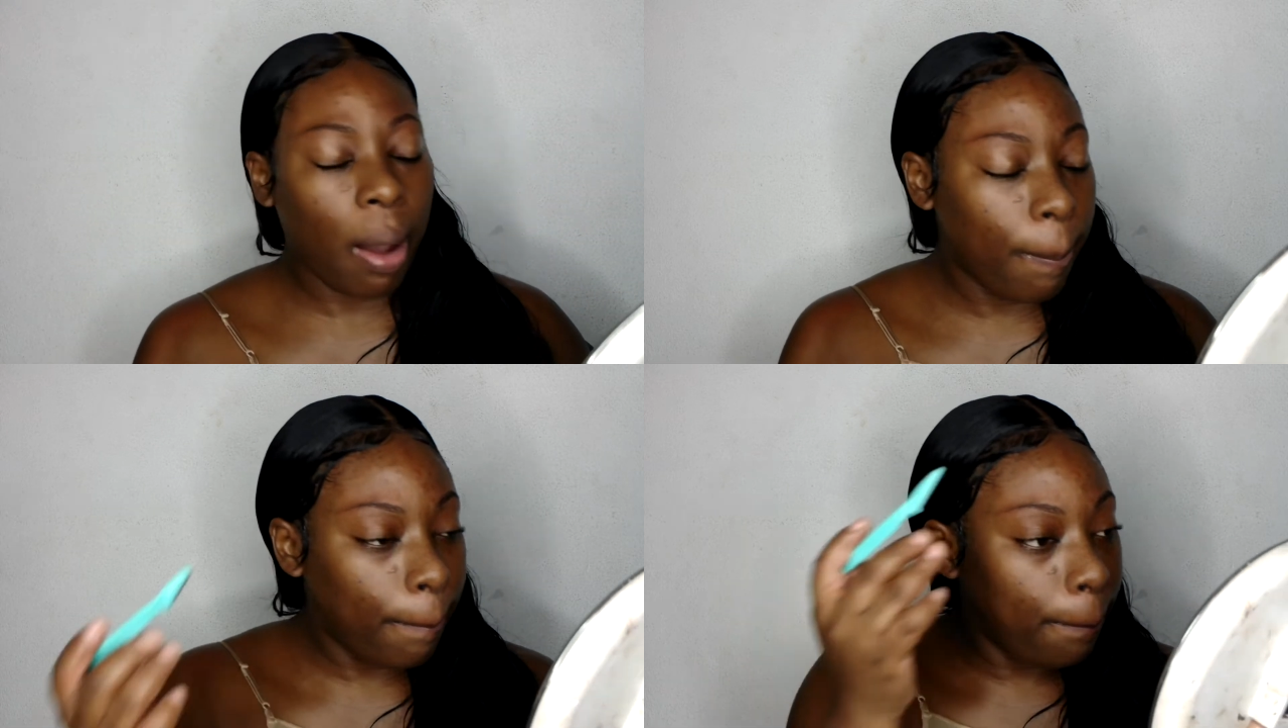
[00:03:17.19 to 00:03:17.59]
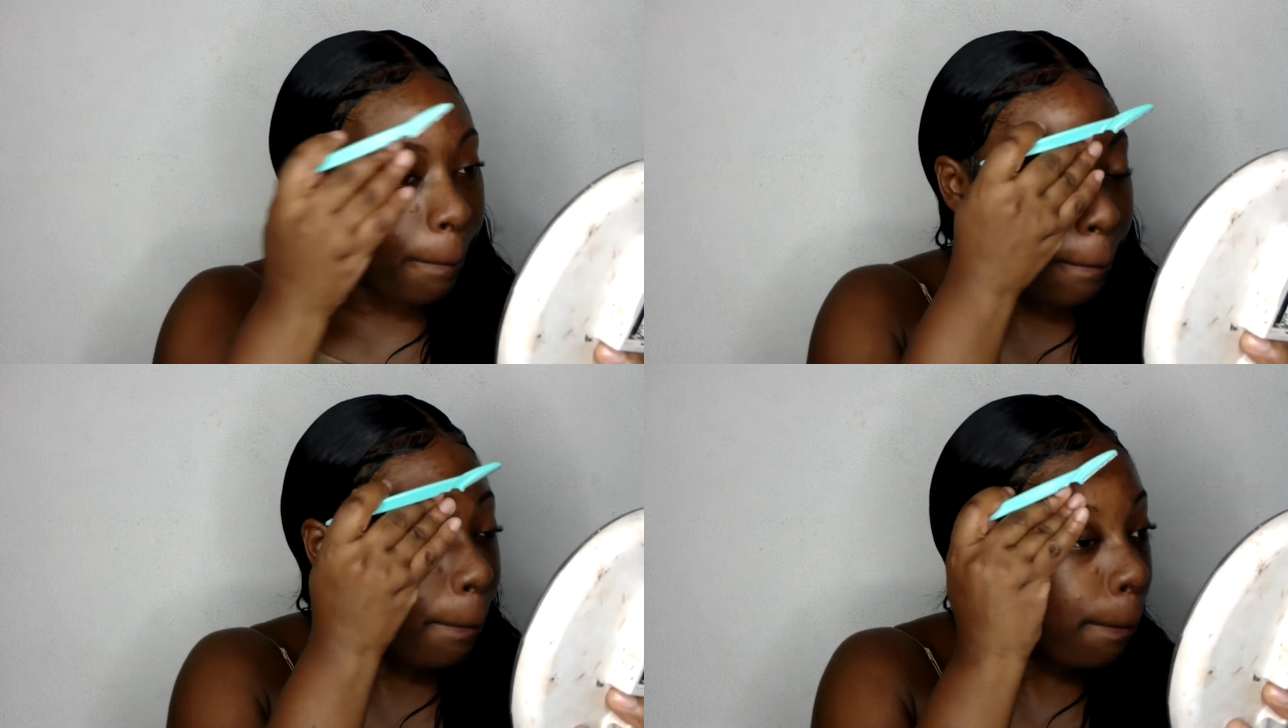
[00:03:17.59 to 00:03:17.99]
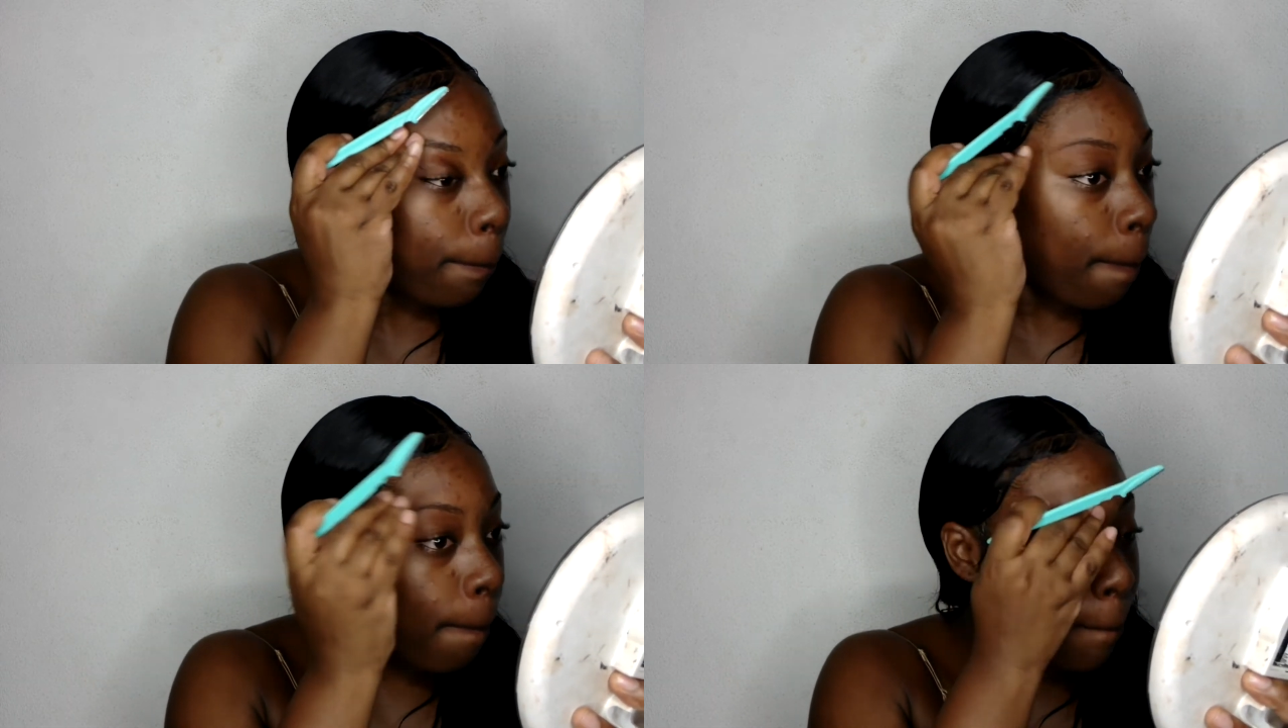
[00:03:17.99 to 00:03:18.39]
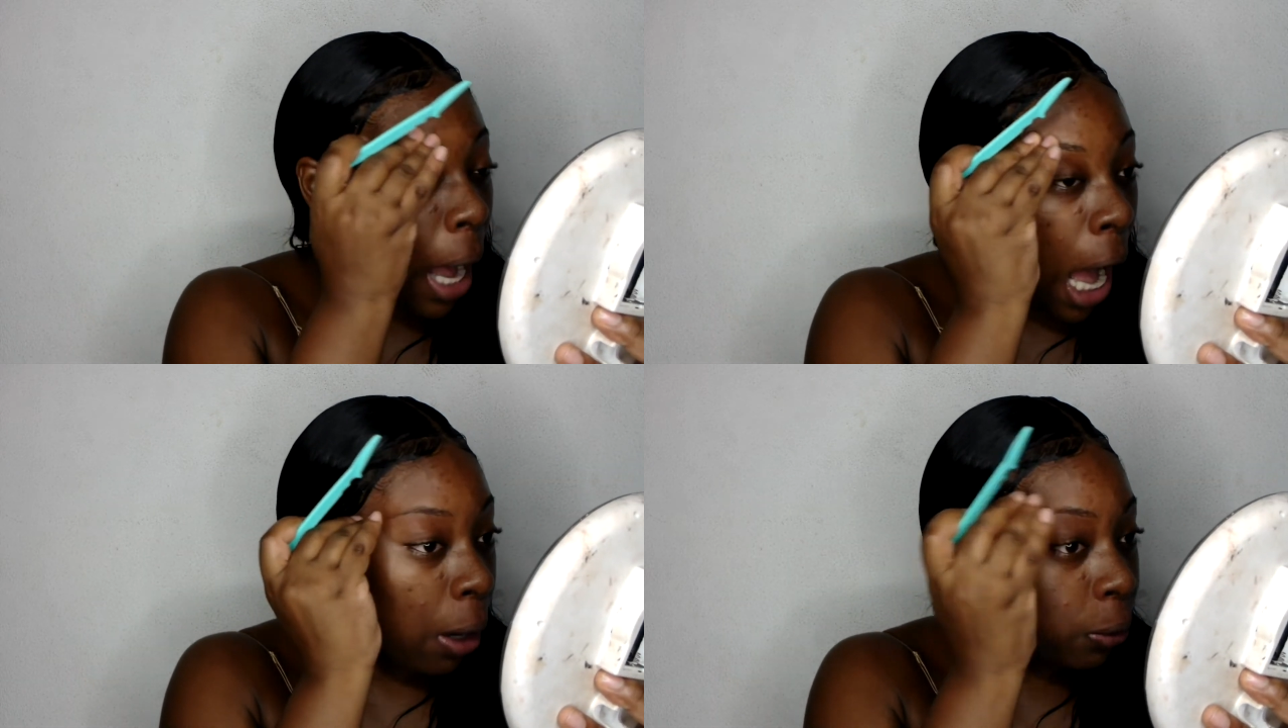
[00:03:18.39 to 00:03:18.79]

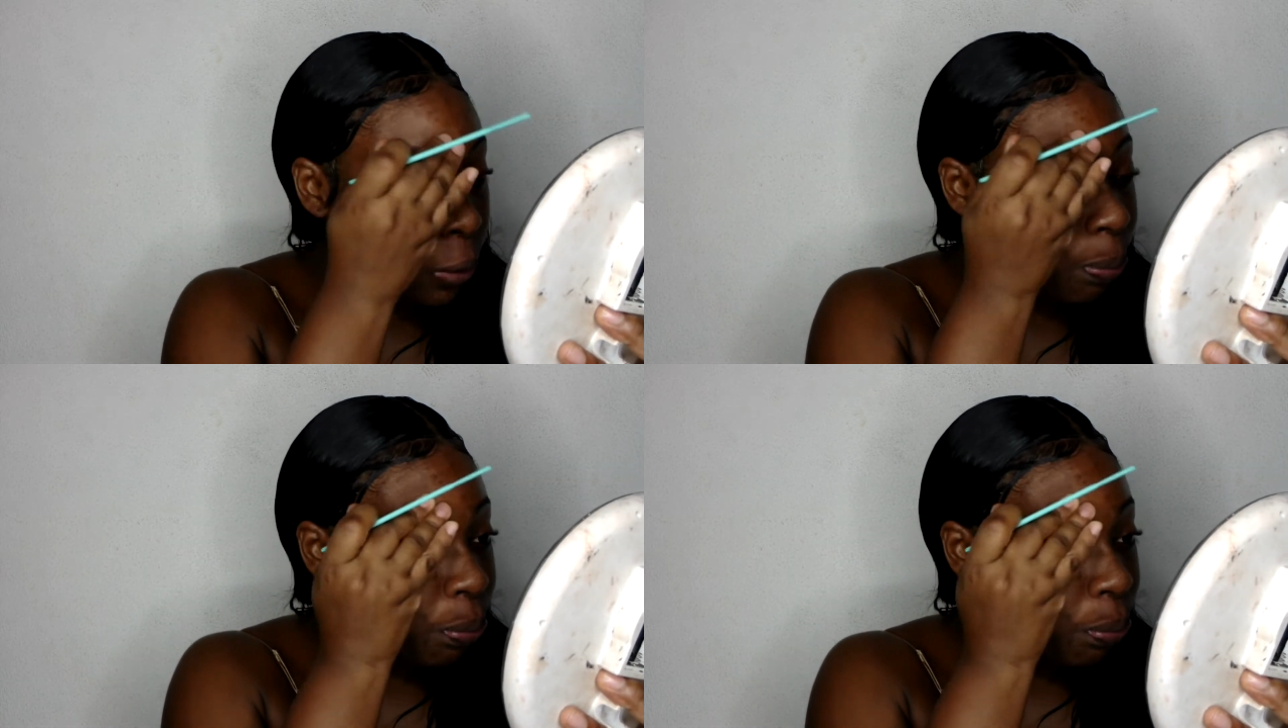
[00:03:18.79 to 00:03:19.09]
about